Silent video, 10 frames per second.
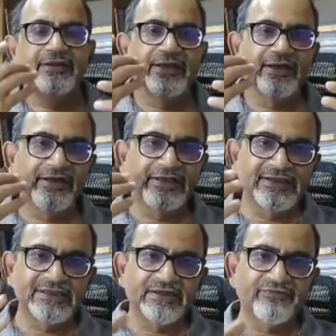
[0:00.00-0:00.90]
the
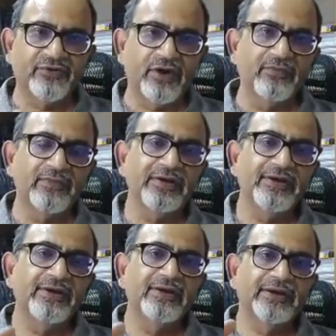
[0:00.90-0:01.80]
adhesions are formed,
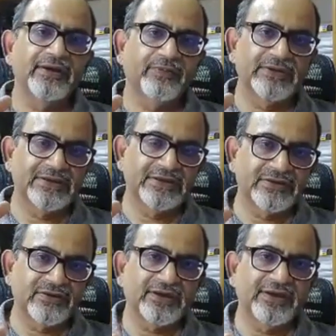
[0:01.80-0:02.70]
the person
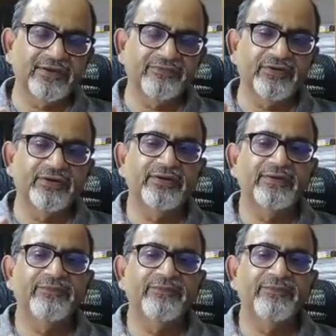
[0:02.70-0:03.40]
is not careful.